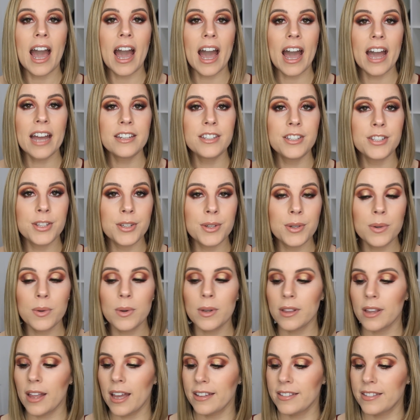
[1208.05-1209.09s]
I
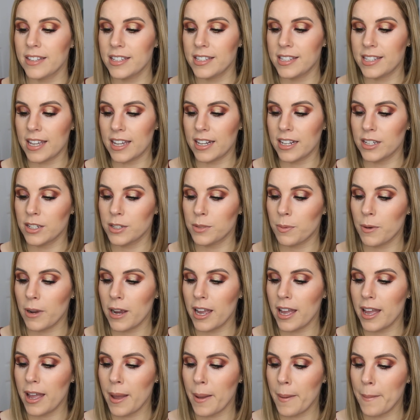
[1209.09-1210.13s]
do like this setting
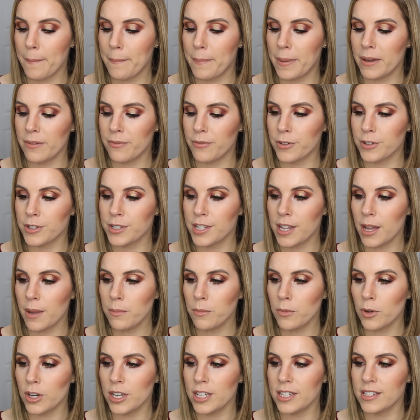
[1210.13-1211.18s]
spray, but for
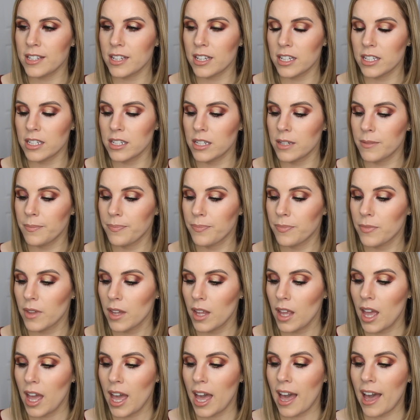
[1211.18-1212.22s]
some reason,
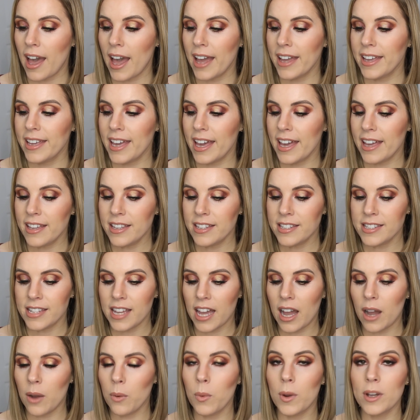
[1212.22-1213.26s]
I guess
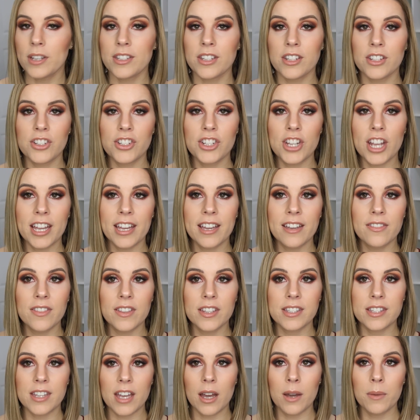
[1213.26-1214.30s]
I wasn't shaking
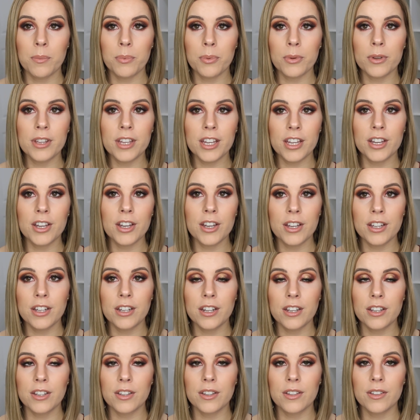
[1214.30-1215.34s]
this up really
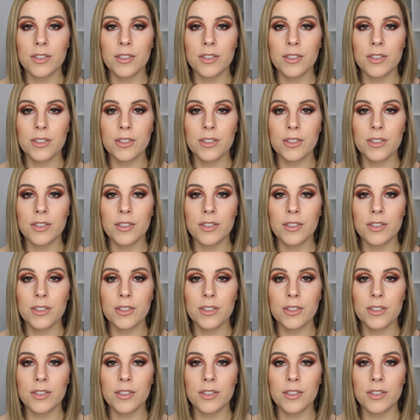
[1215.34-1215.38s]
good